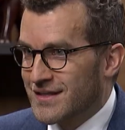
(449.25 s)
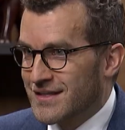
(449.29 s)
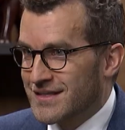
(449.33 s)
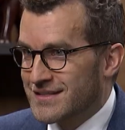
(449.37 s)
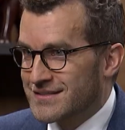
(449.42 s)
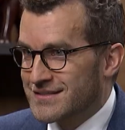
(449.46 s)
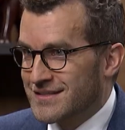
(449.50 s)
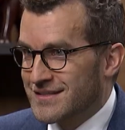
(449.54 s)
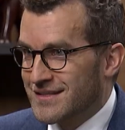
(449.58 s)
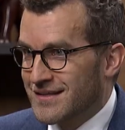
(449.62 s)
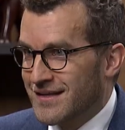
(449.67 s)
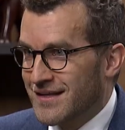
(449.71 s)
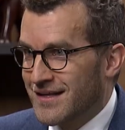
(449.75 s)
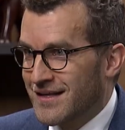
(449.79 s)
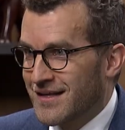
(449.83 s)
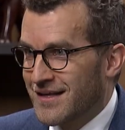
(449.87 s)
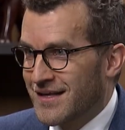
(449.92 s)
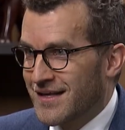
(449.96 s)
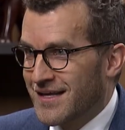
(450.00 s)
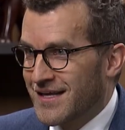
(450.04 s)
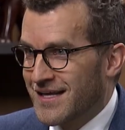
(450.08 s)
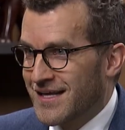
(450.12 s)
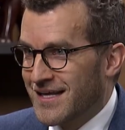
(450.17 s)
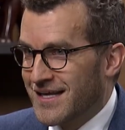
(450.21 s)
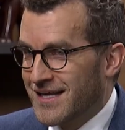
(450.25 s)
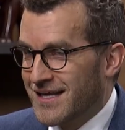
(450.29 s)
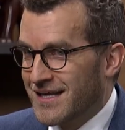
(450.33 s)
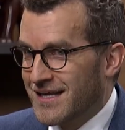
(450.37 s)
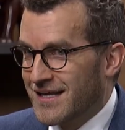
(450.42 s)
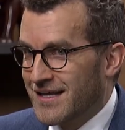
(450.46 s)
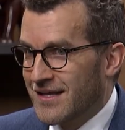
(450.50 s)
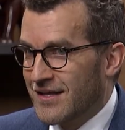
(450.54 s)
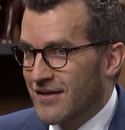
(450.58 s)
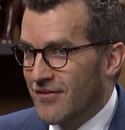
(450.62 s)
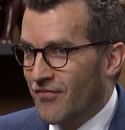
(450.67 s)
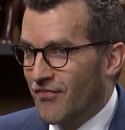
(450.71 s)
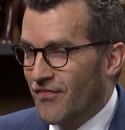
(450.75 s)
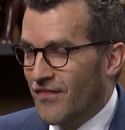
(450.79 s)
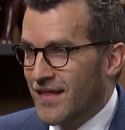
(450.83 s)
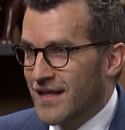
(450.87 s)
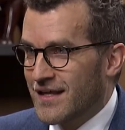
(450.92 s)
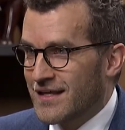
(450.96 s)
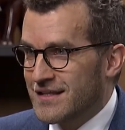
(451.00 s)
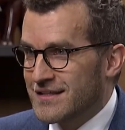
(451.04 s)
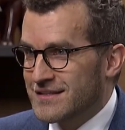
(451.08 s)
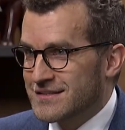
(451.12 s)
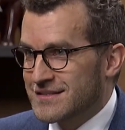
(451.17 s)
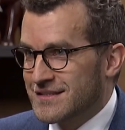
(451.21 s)
these uh,
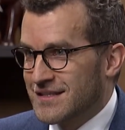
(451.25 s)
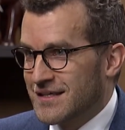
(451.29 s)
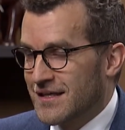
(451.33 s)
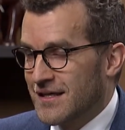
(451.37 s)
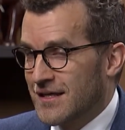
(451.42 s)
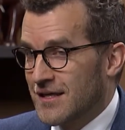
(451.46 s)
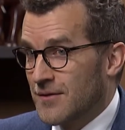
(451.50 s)
things,